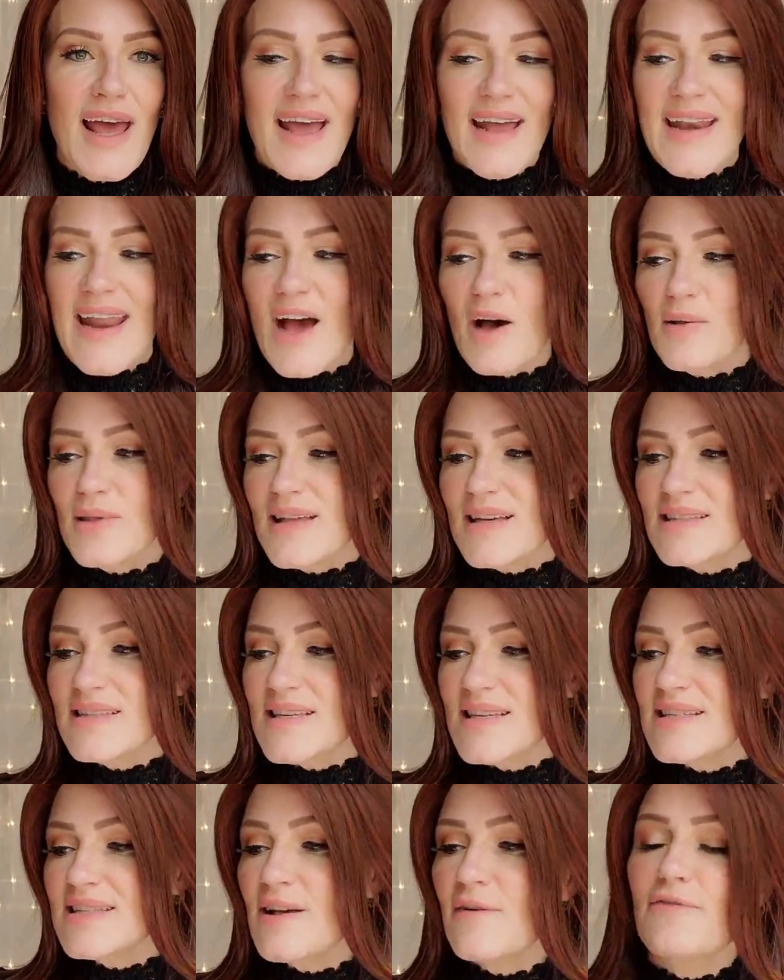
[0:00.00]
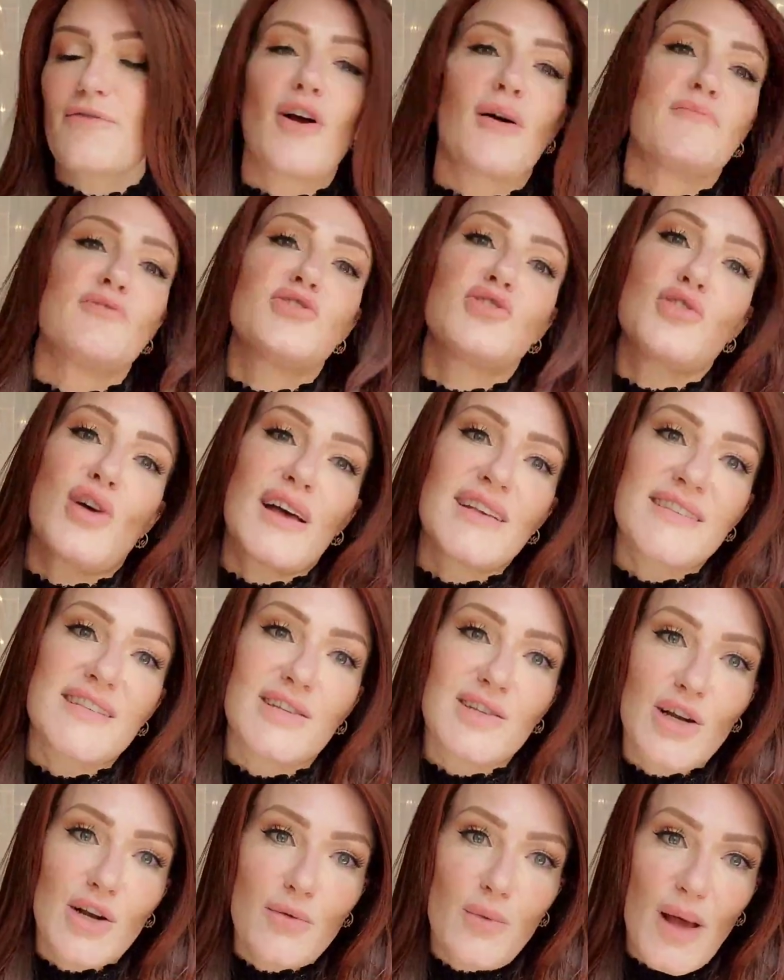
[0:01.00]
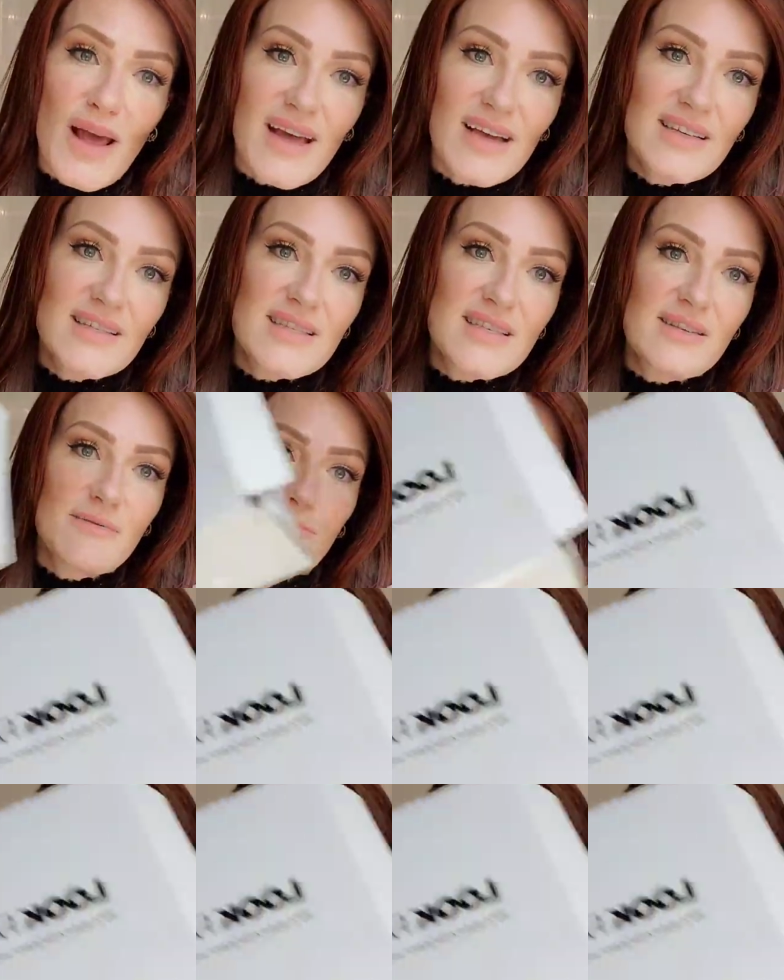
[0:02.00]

Now, this is from Tressallure Wigs.